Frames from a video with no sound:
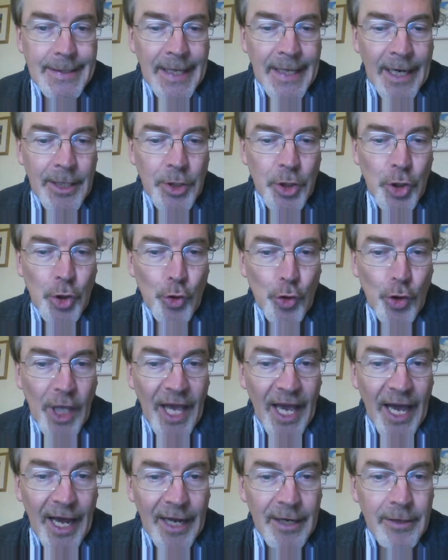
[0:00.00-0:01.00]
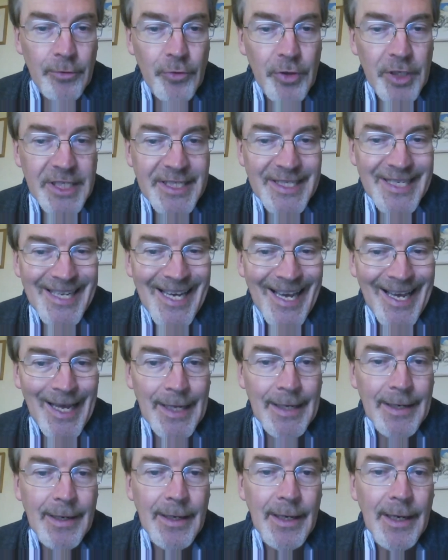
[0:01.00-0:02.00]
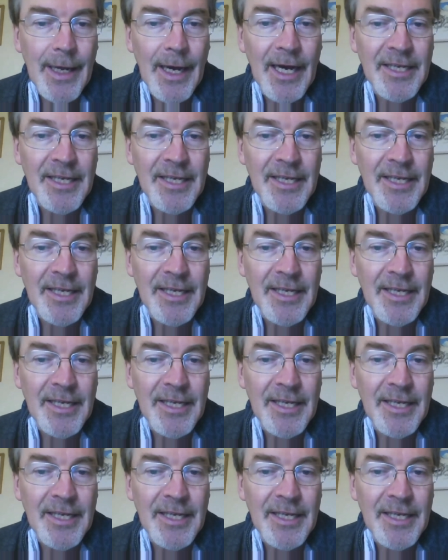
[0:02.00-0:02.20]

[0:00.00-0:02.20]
that you can retain